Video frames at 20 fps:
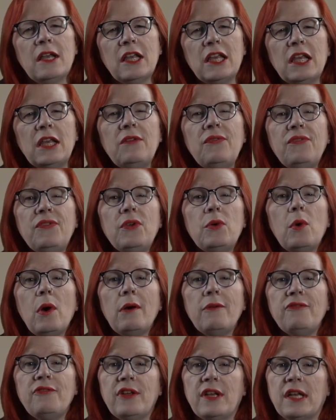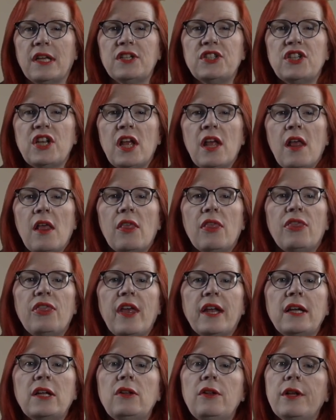If you are finished,
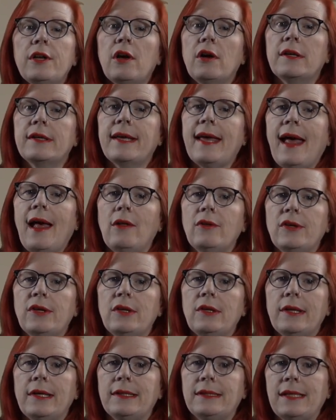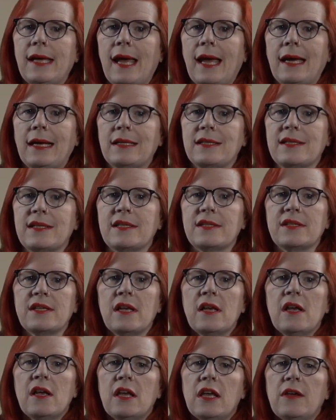then click on Calculate Taxes.
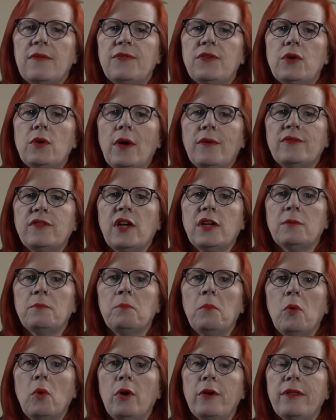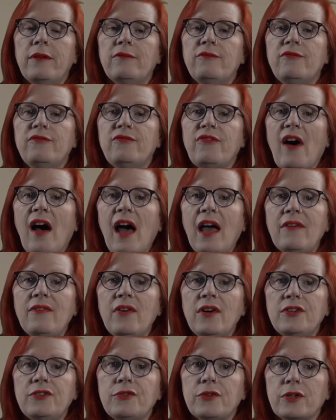If you have done more than
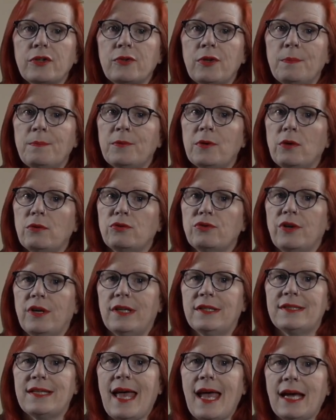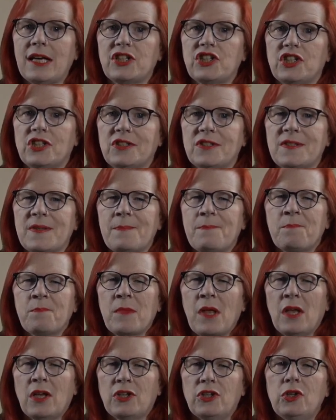500 crypto transactions,
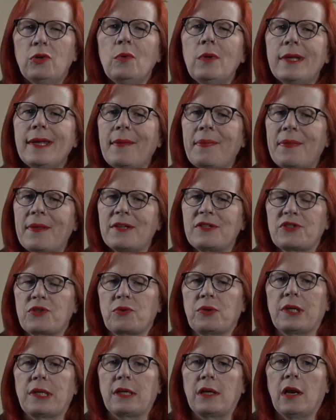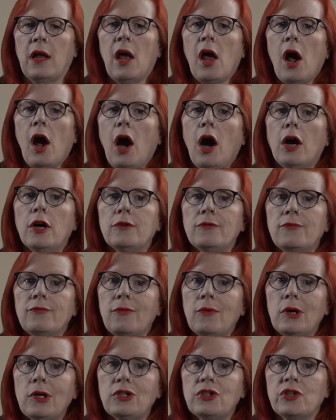you will get this screen.
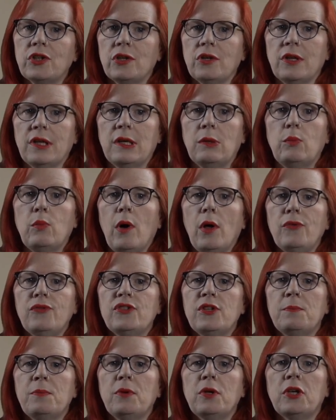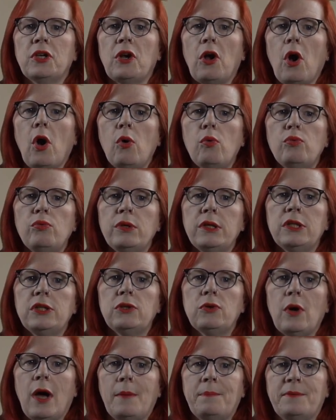Unfortunately, Wealthsimple can only
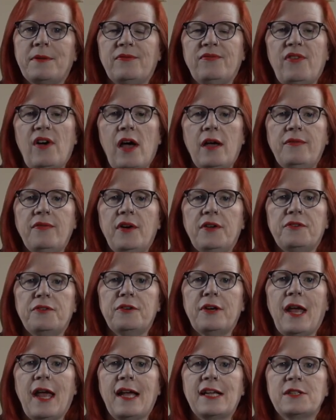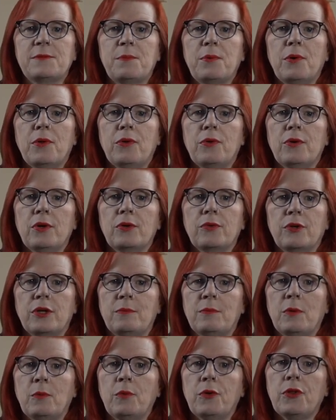do up to 500 as per their
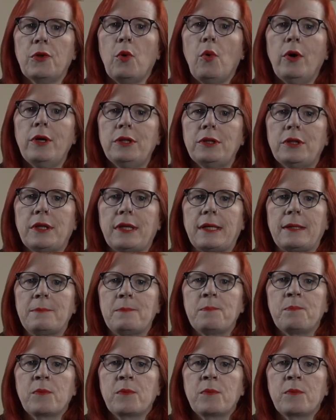agreement with Koinly.